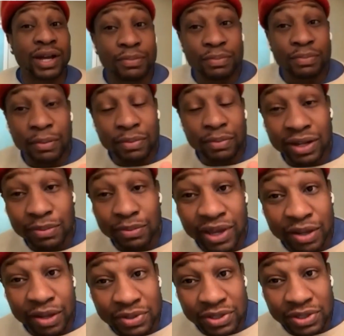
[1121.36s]
buying a, I'm buying a
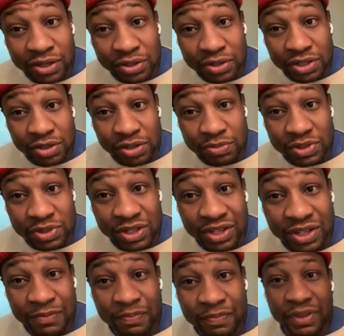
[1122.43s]
bag of potato chips,
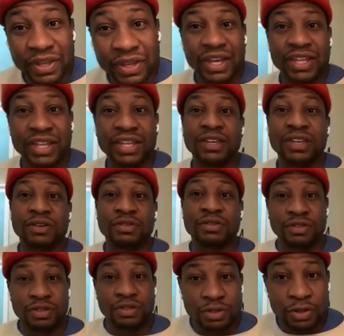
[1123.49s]
and he
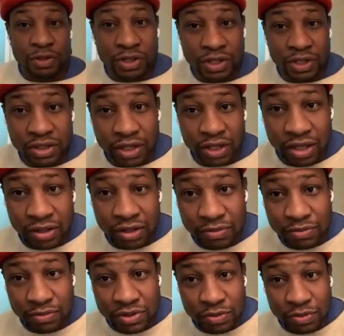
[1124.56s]
goes, "You sure you can eat that,
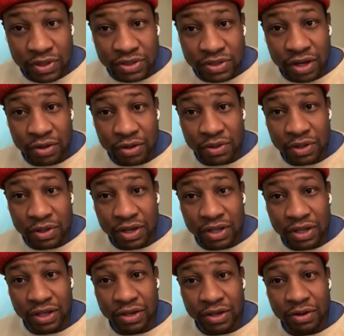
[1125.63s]
Mister Men's Health?"
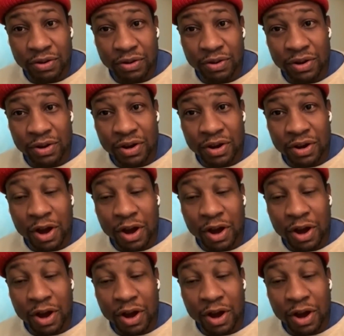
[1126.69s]
And I go,